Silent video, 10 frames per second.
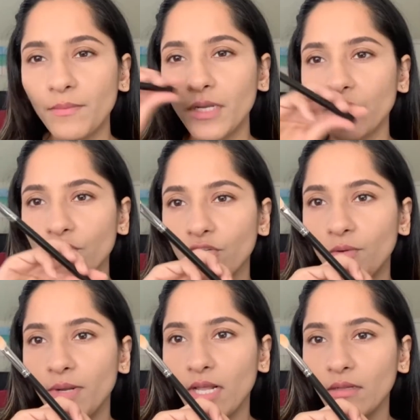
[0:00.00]
sure, but
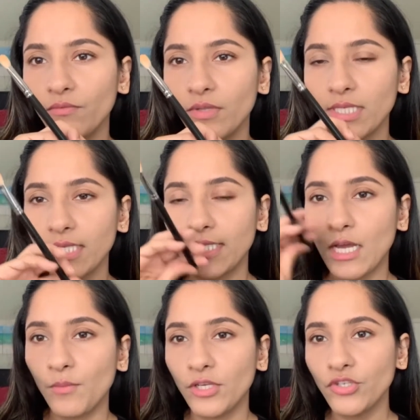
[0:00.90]
I'll list it down below.
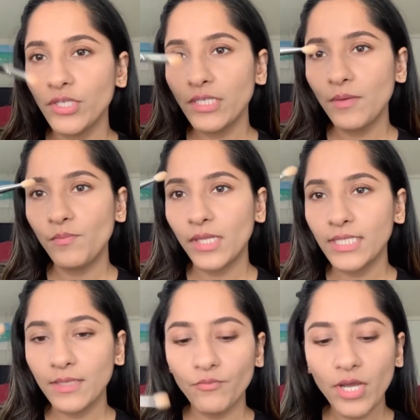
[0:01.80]
Just a blending
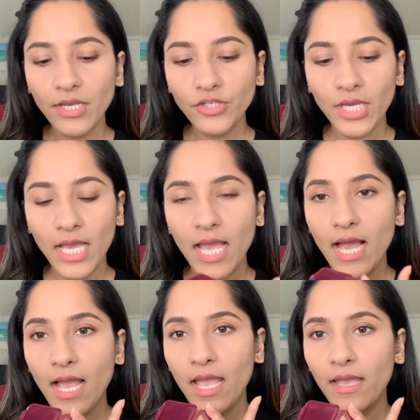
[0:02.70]
brush,
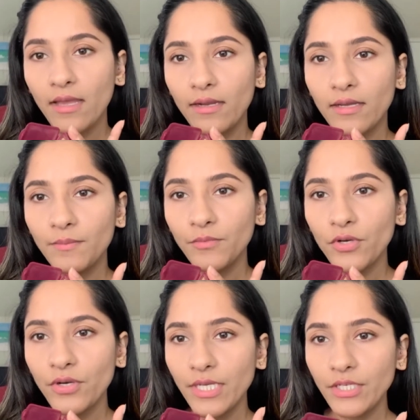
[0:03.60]
and I'm going
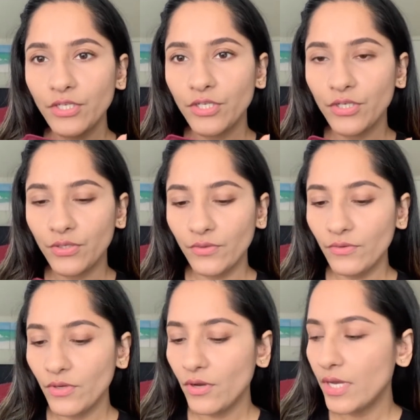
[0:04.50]
to go
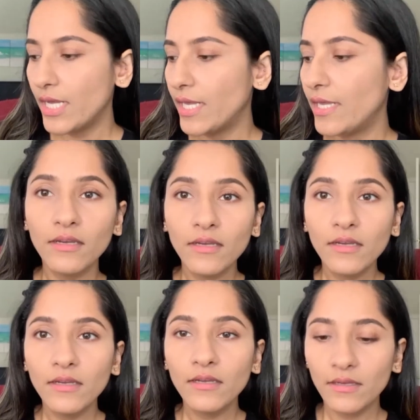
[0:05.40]
ahead,
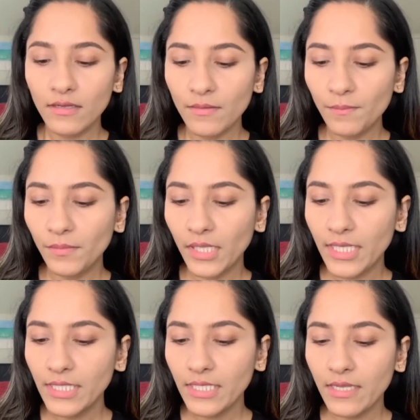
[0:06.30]
blend
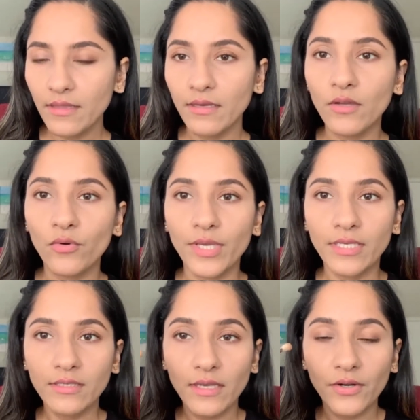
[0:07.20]
in the crease
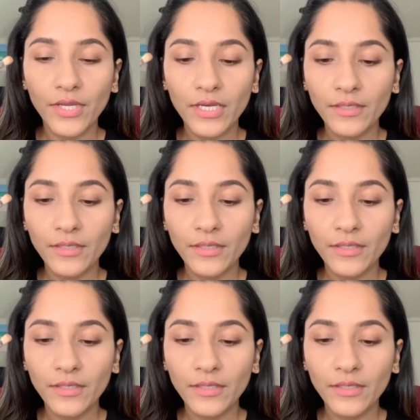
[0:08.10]
area.